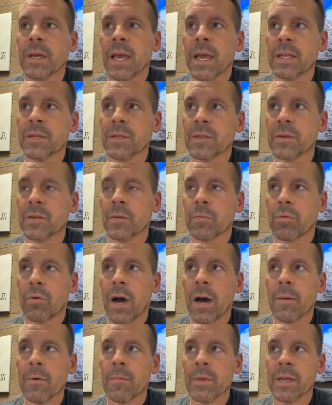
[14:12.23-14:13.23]
And so the
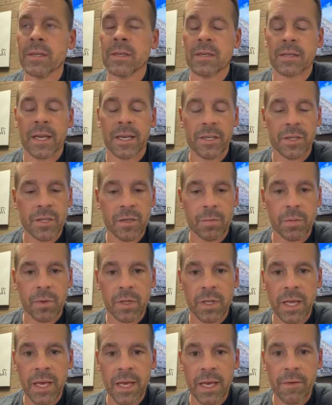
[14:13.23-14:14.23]
problem is I just
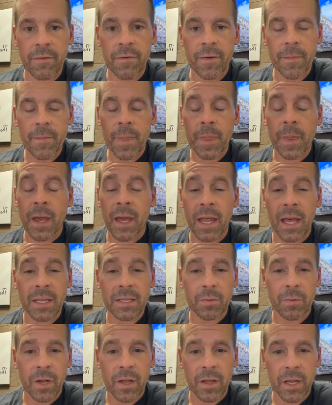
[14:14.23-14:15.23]
believe, and
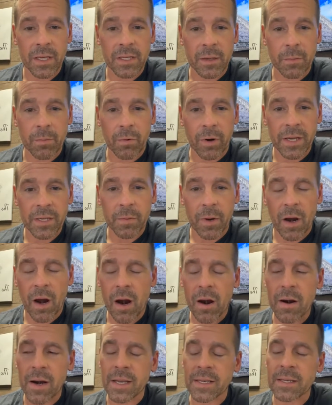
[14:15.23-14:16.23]
that's one of the things that breaks my
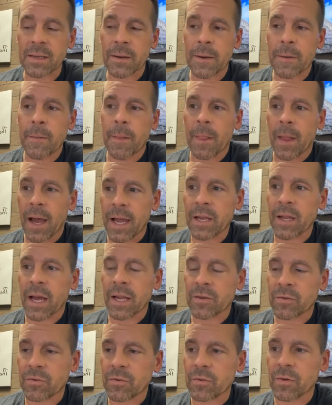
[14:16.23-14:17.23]
heart, is
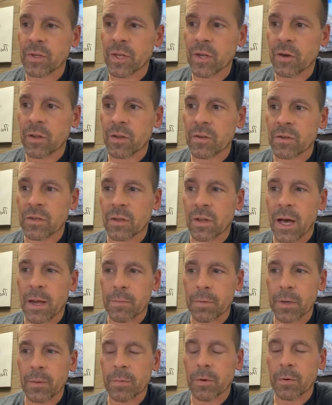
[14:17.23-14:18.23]
I truly know that there's a lot
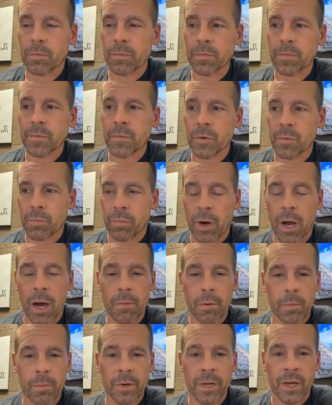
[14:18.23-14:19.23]
of people who
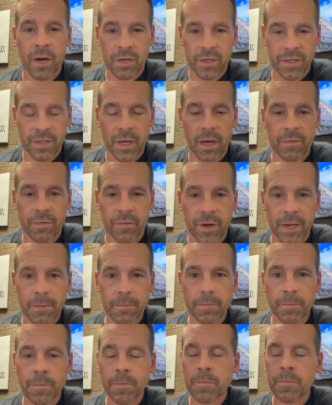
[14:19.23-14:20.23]
probably are
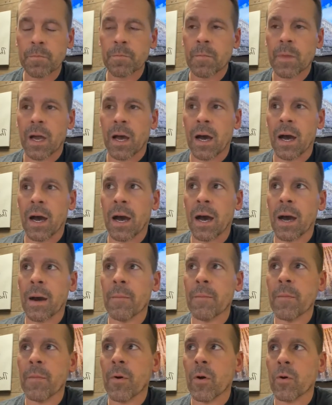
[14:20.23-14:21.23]
suffering,
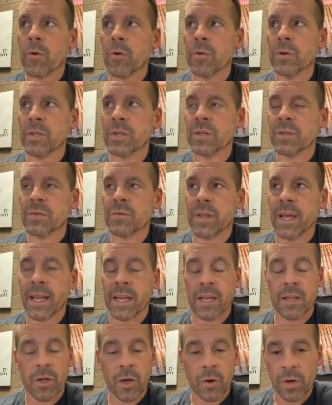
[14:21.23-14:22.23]
who just,
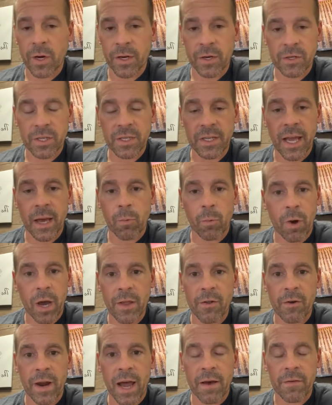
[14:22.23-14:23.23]
they don't understand
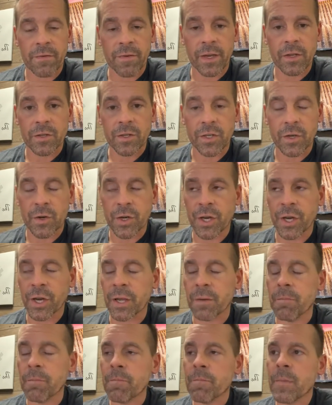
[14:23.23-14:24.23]
why they're not feeling so
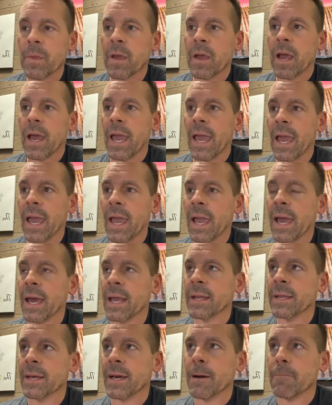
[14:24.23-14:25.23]
good.
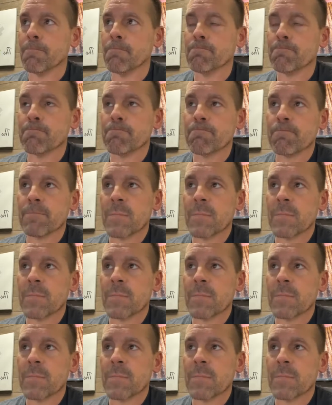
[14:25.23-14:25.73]
And